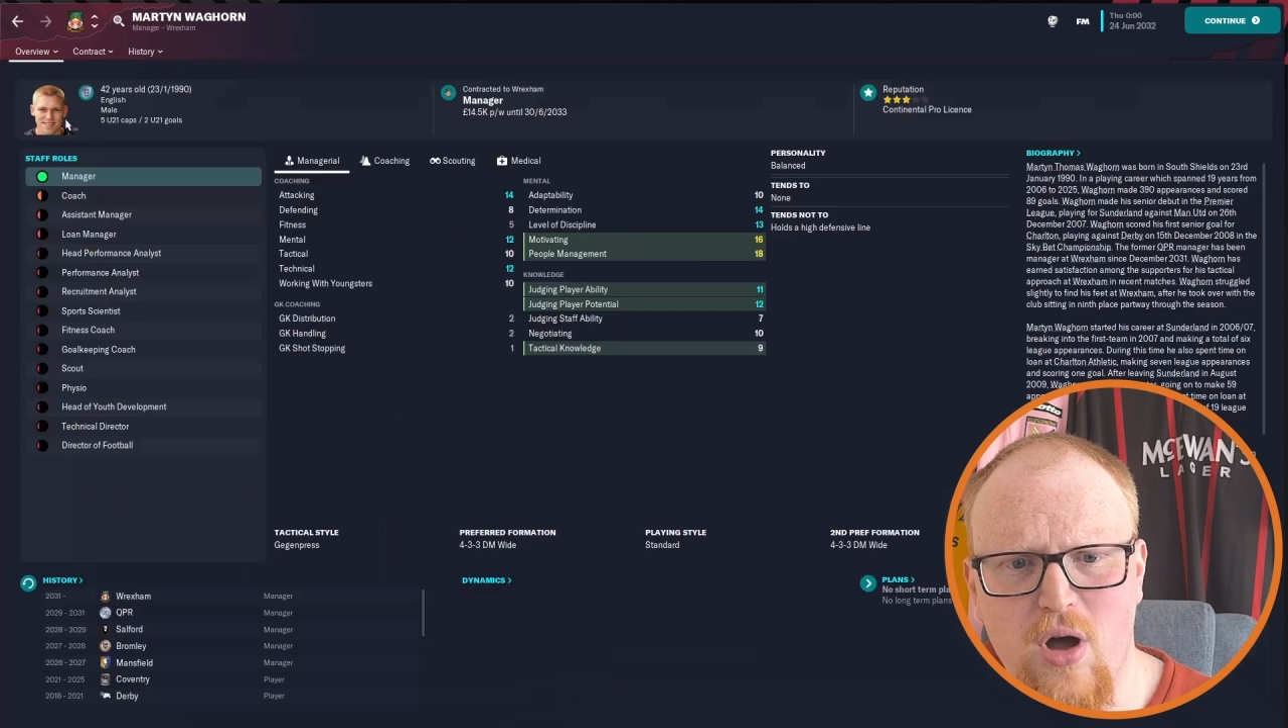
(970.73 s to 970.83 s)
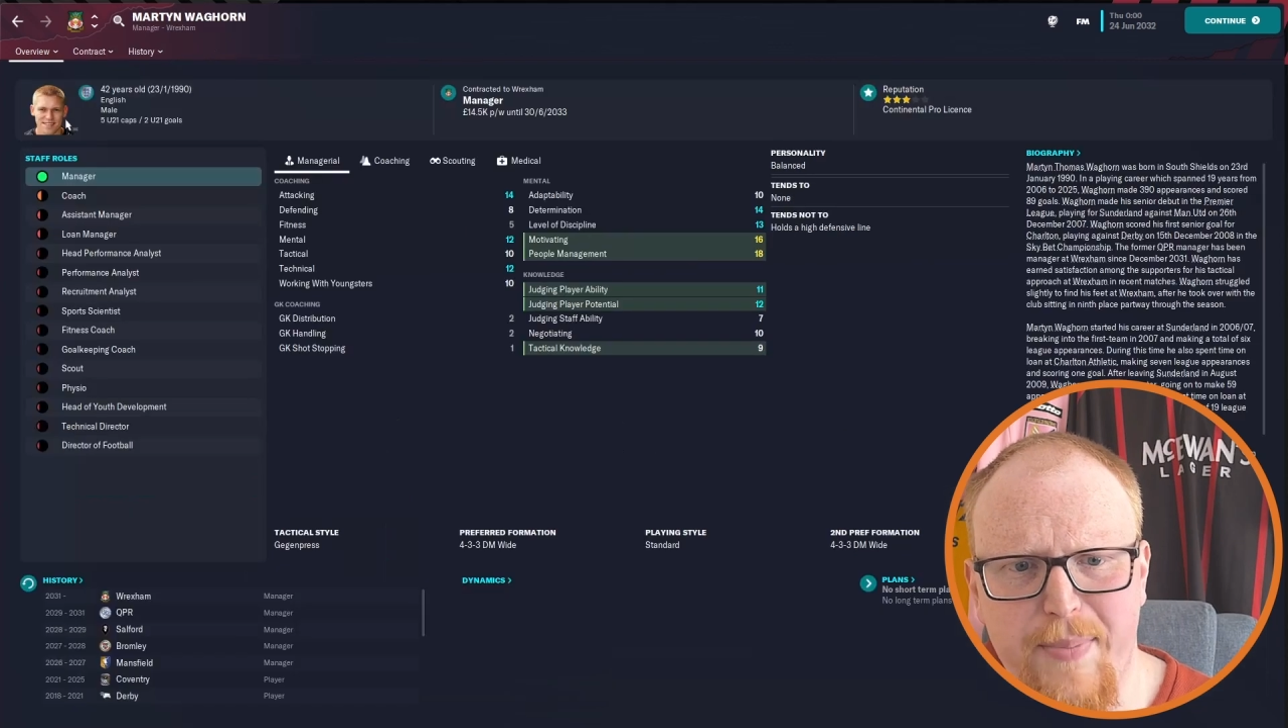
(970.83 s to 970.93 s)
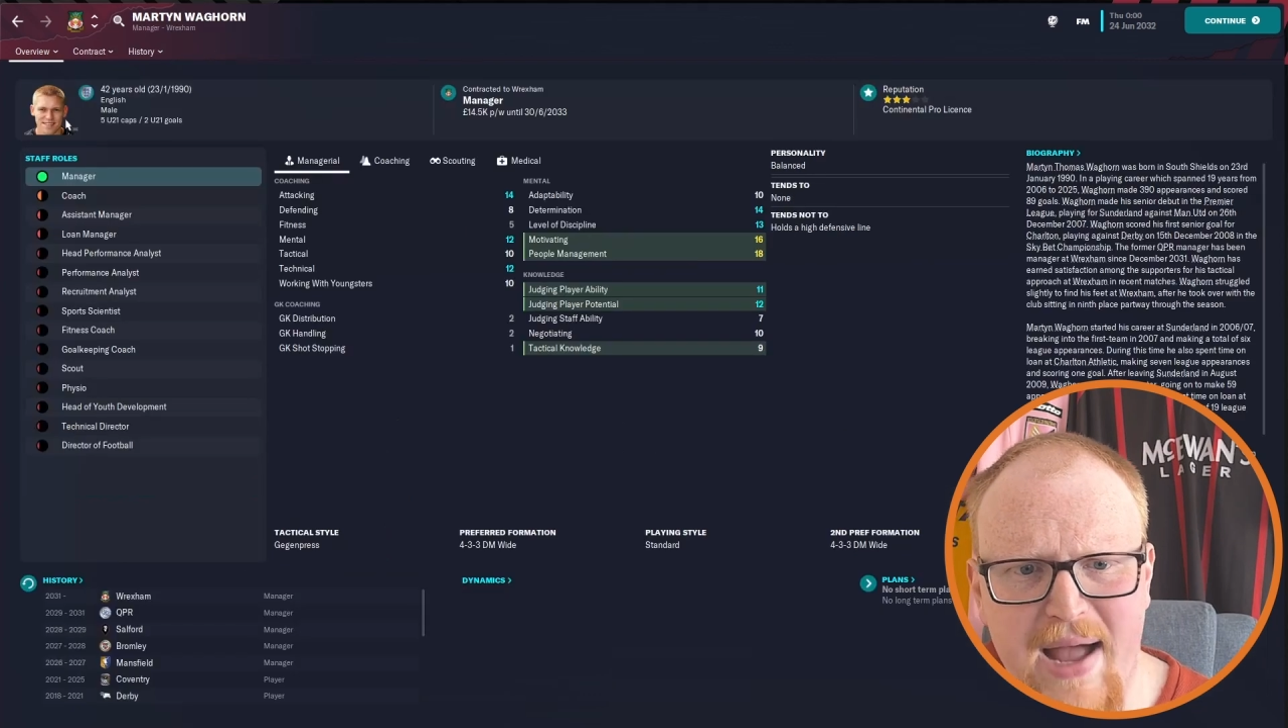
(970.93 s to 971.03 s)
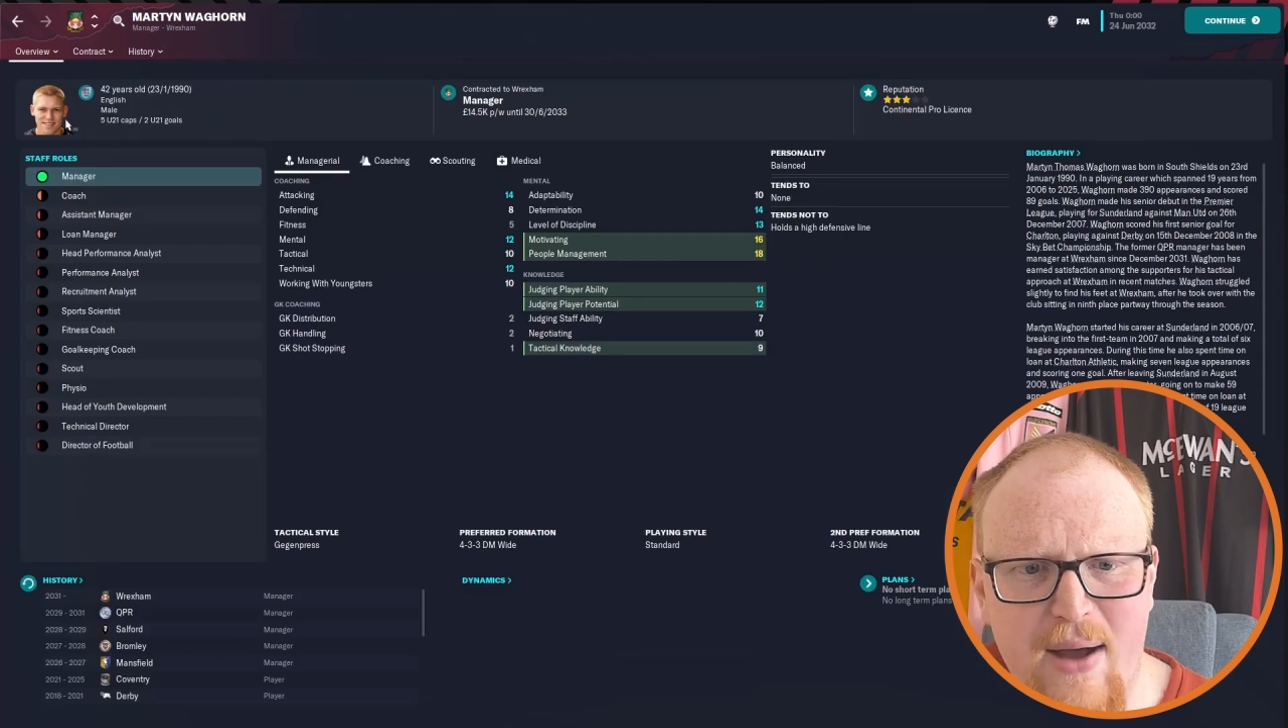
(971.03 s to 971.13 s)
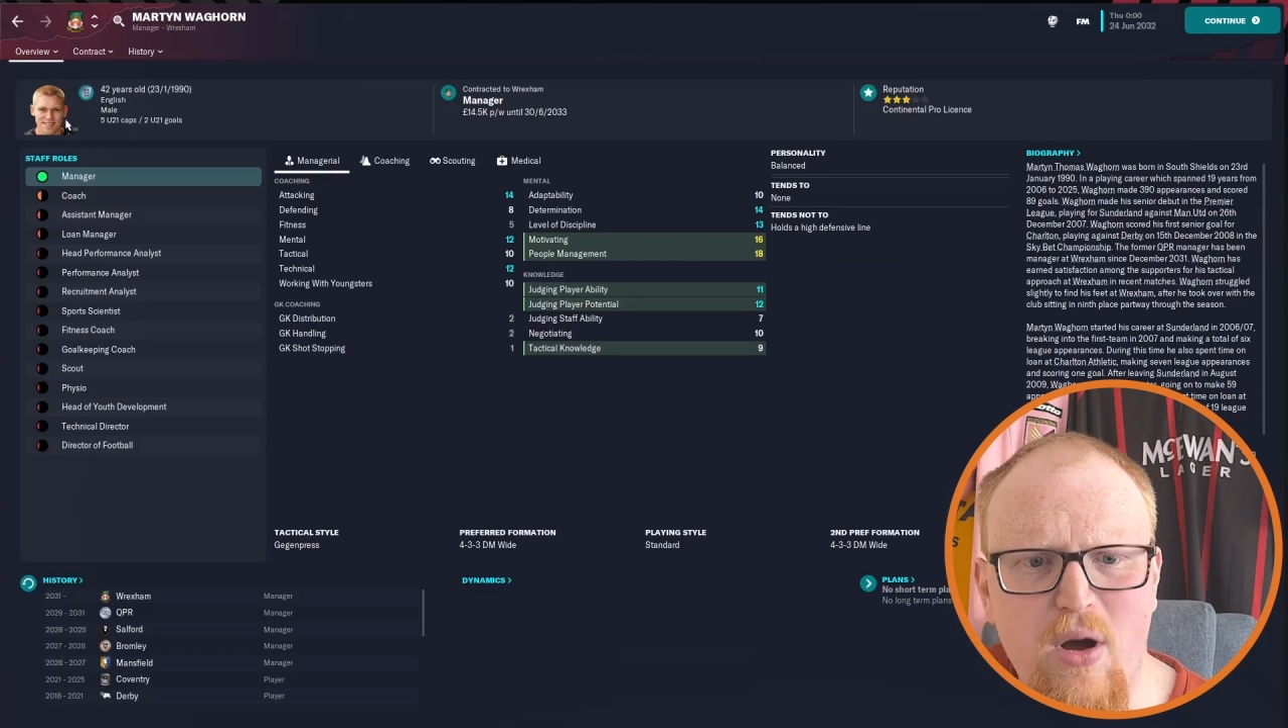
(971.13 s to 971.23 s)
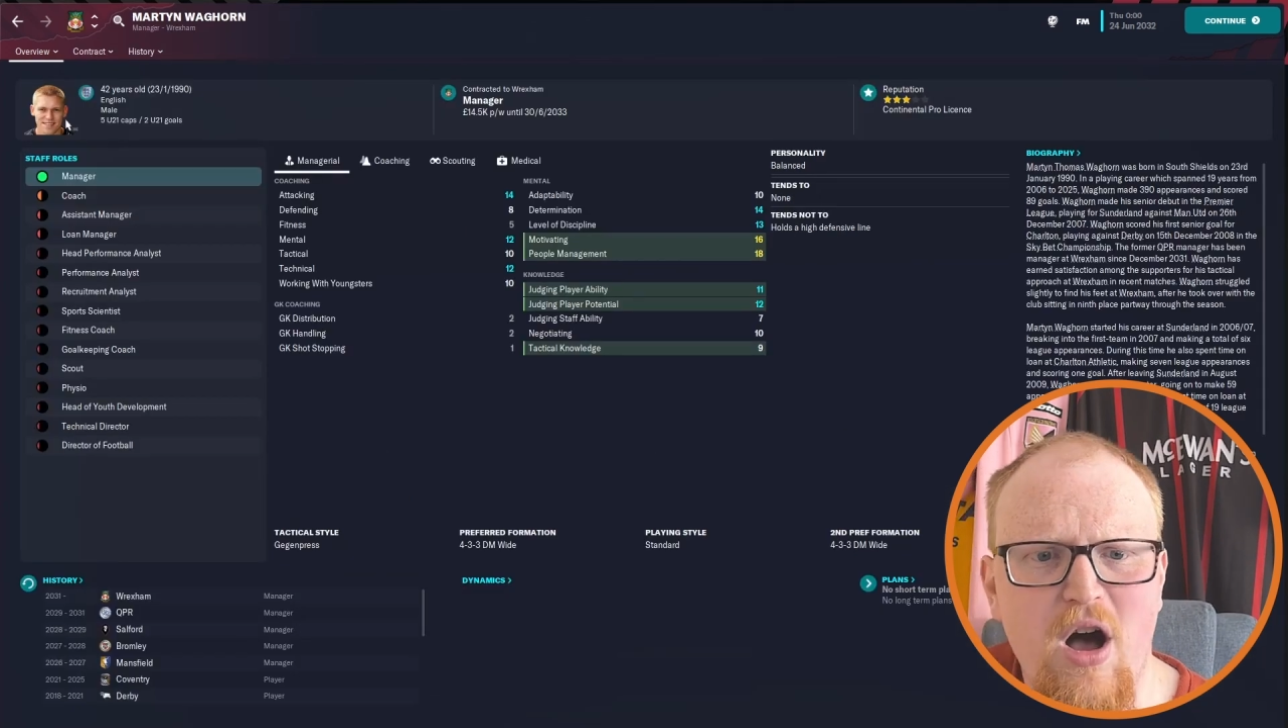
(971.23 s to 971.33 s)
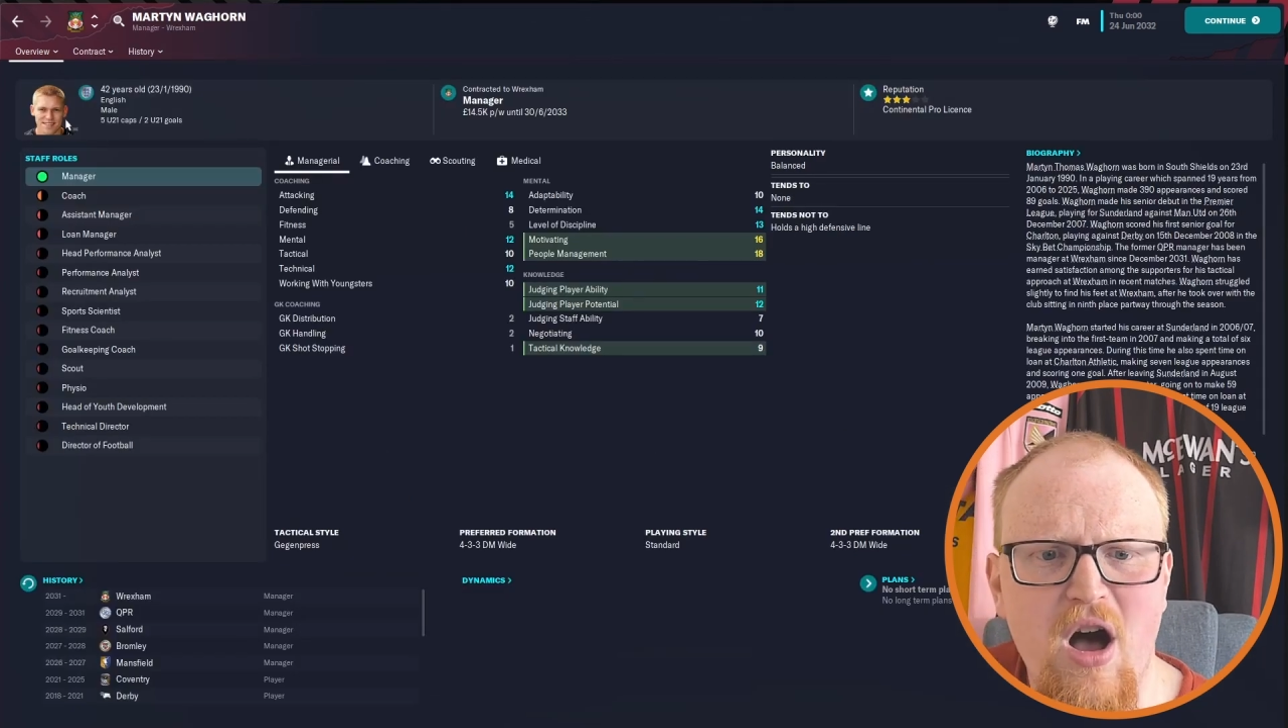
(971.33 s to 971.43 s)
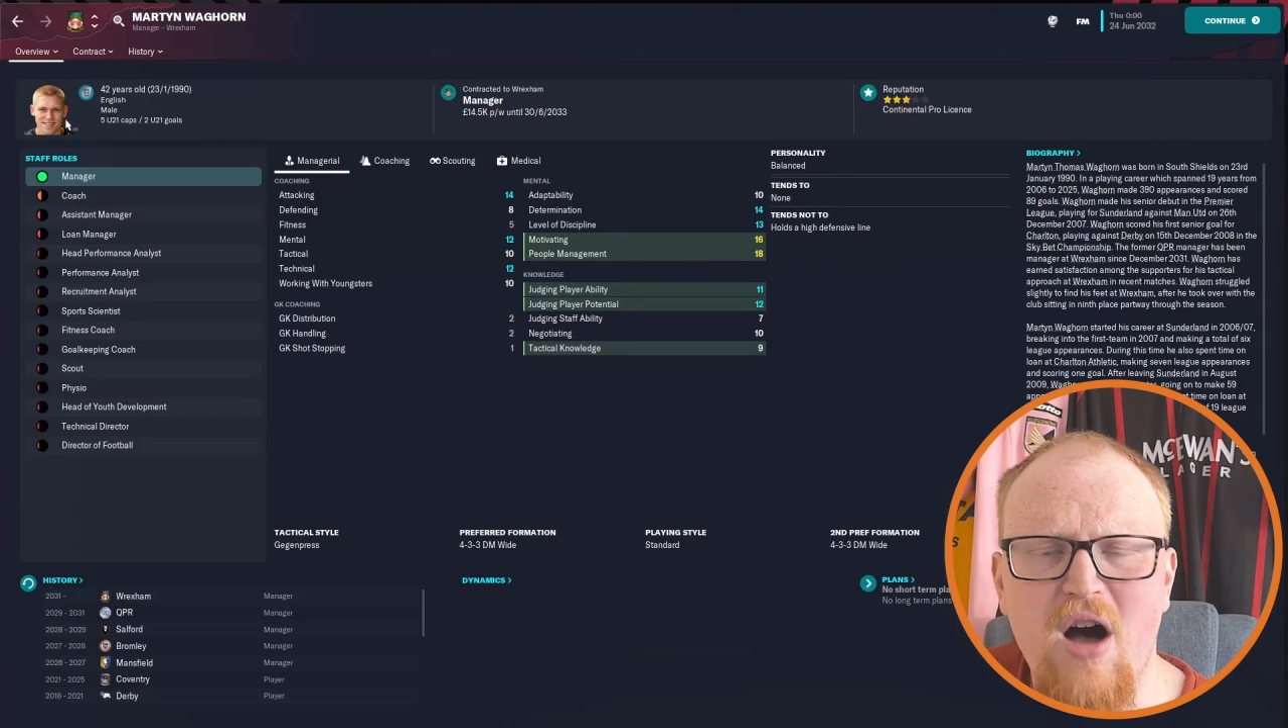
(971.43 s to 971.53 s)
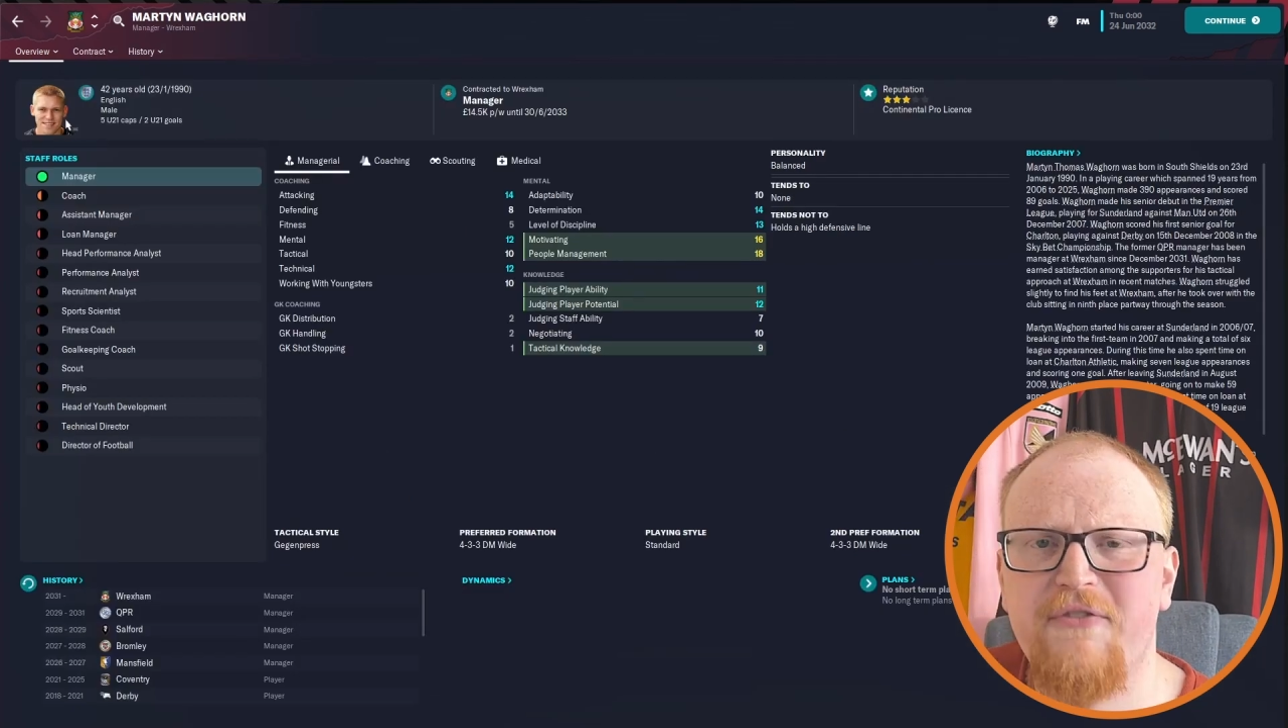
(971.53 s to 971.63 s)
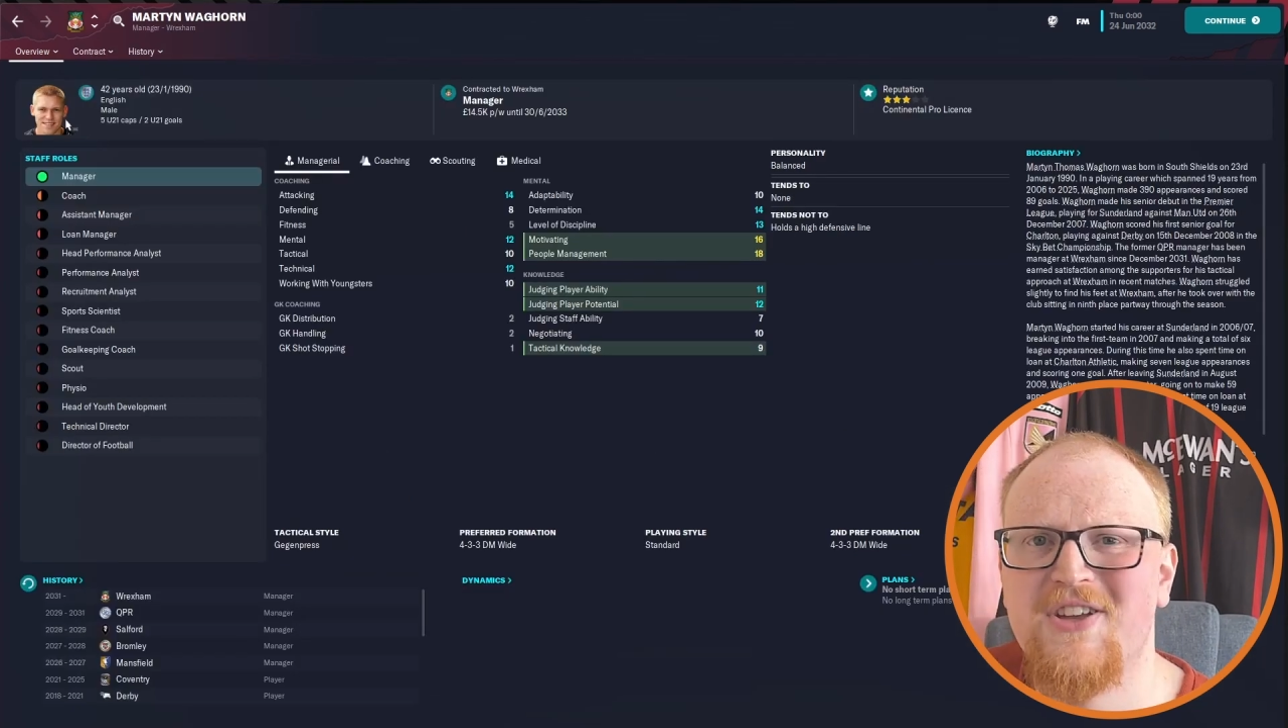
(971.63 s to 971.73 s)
about half